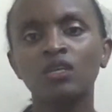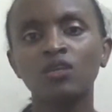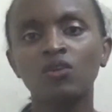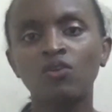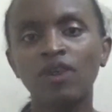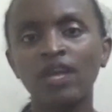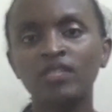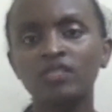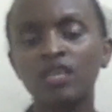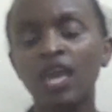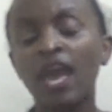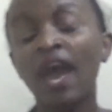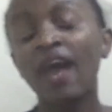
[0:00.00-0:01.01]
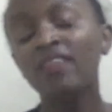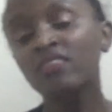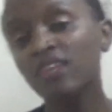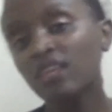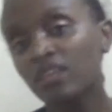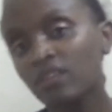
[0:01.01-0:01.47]
all right, and
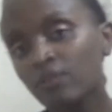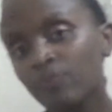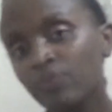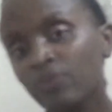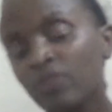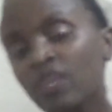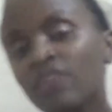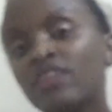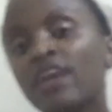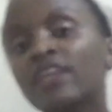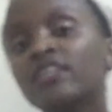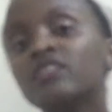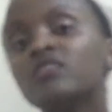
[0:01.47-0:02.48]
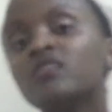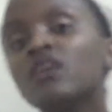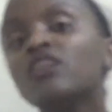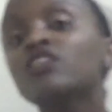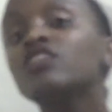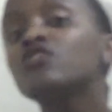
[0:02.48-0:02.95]
then there is
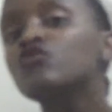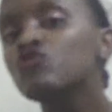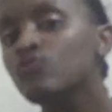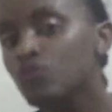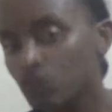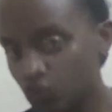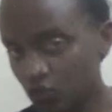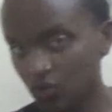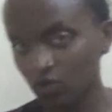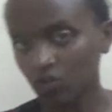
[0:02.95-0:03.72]
distribution